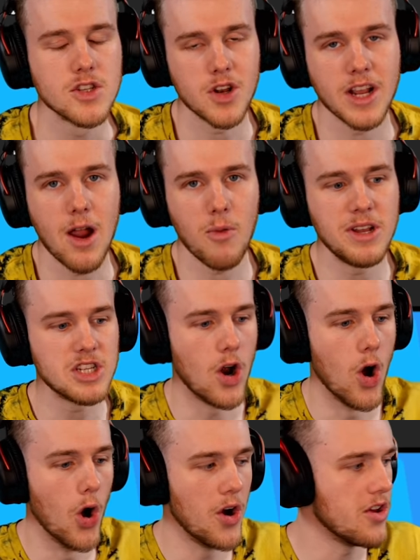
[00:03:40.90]
So to get region
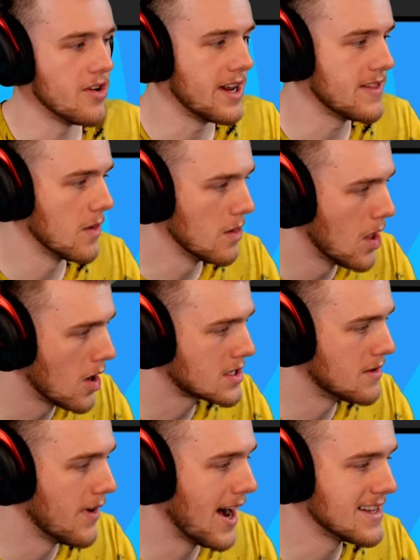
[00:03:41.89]
owner, you need the lock
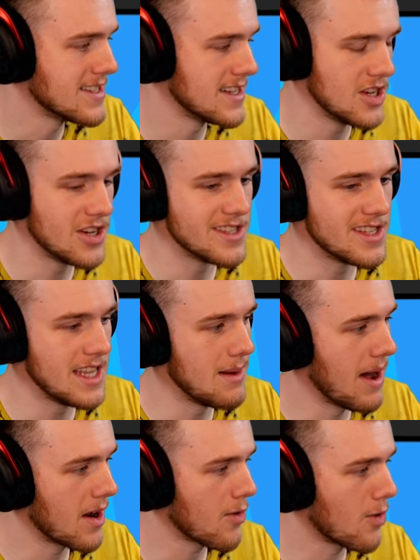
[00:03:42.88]
device and you can see the
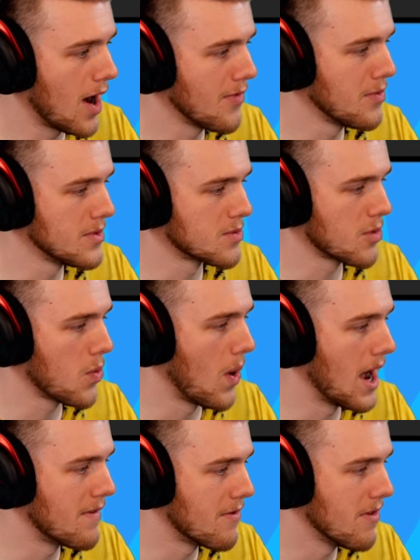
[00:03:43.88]
amount of craftables
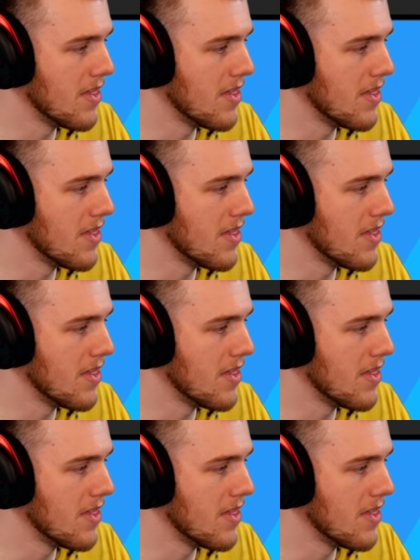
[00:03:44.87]
required for